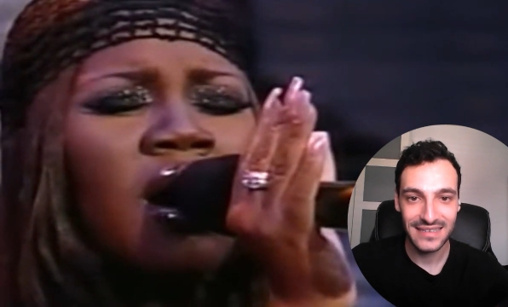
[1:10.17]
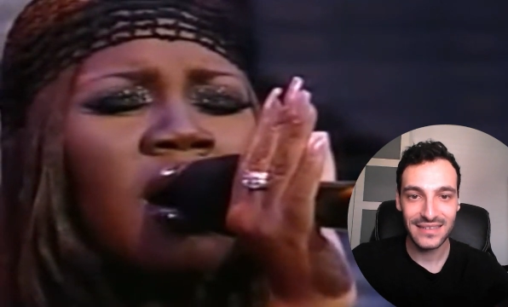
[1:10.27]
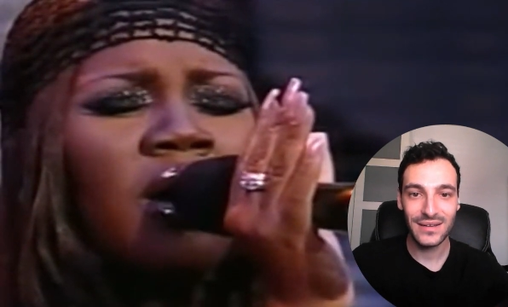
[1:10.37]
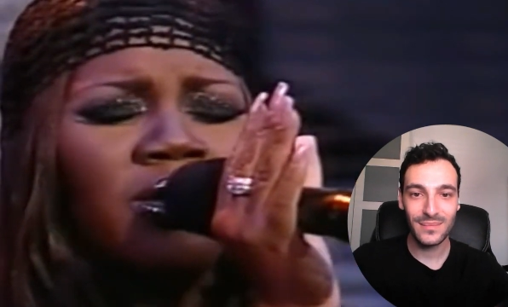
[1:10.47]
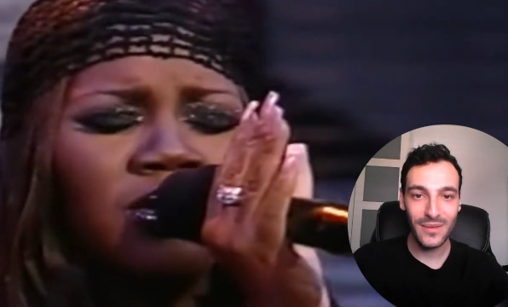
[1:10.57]

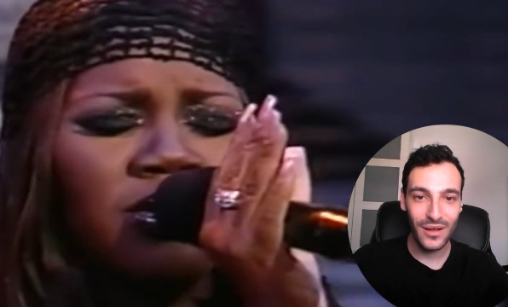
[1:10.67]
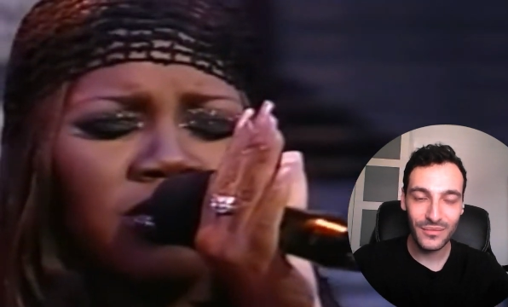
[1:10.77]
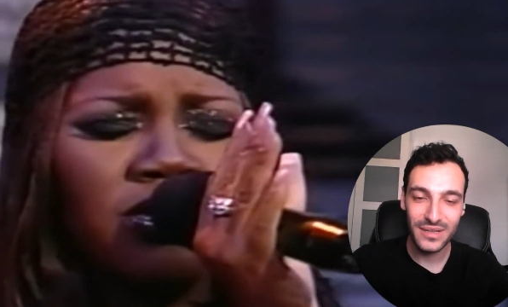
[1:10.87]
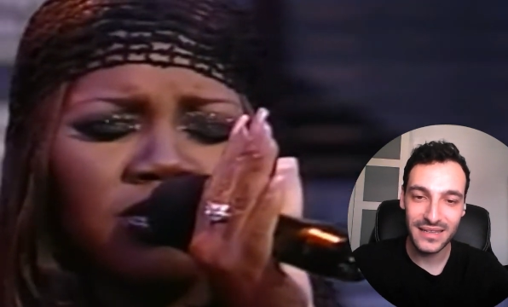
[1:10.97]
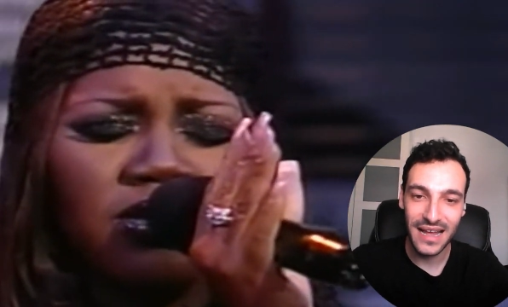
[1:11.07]
Speaker 1: Come
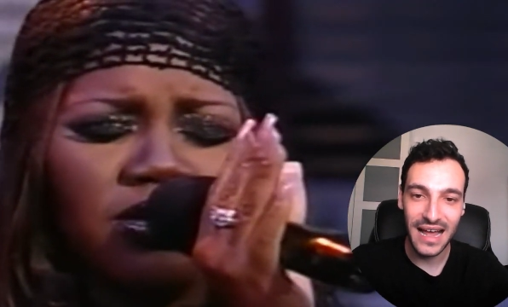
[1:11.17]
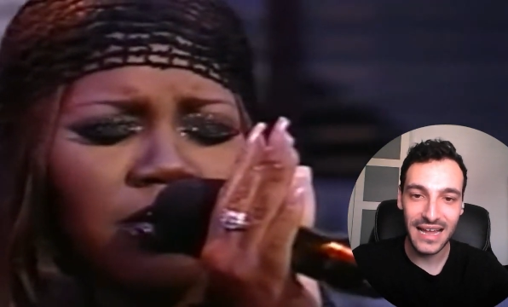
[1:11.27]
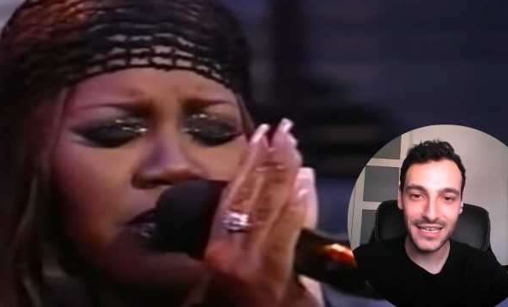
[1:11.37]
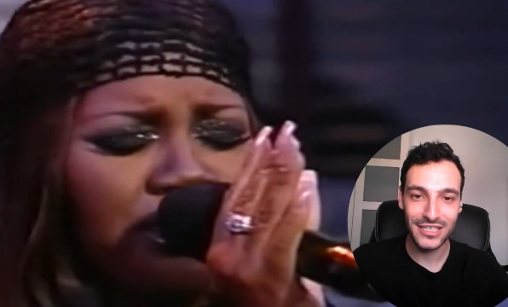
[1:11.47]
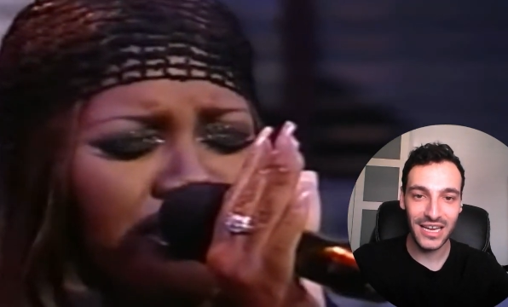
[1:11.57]
on with the
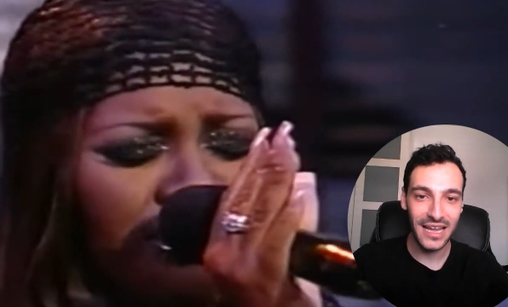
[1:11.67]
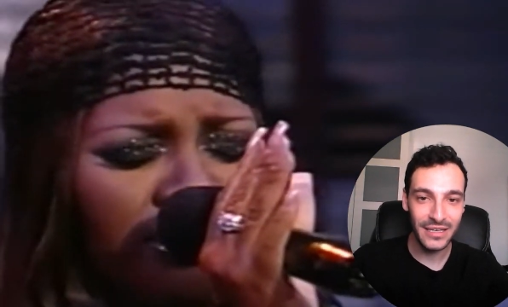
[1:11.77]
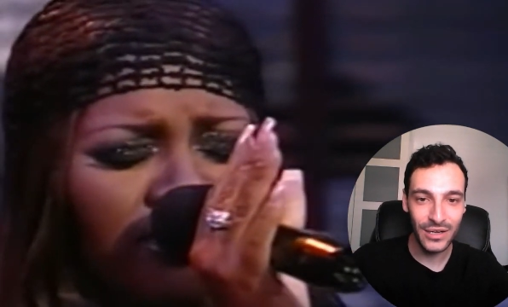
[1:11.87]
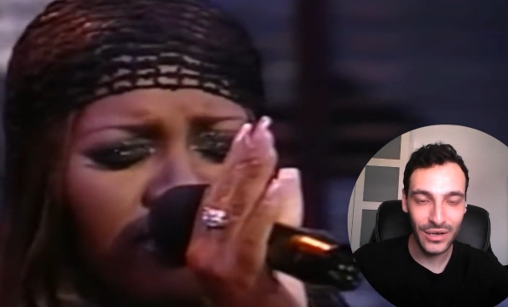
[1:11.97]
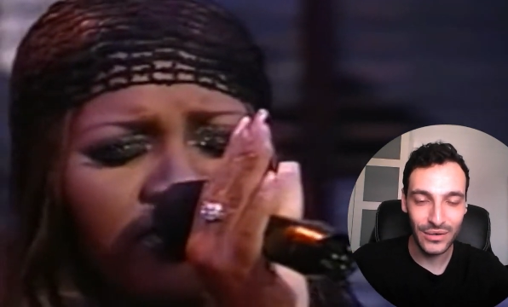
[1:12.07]

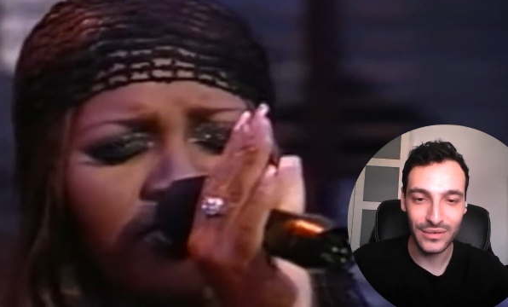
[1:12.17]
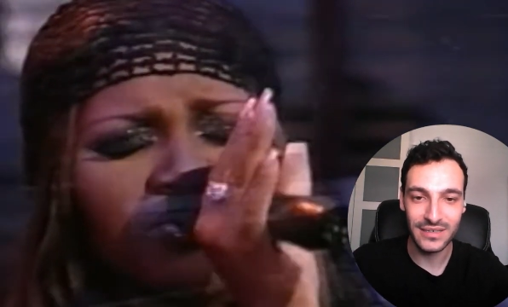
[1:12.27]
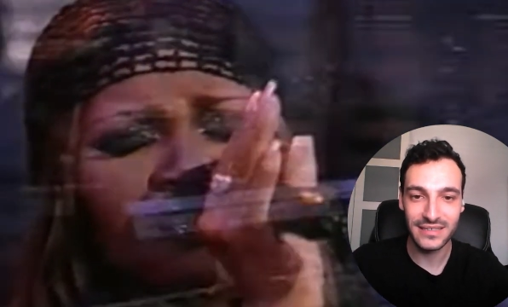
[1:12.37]
eyeshadow.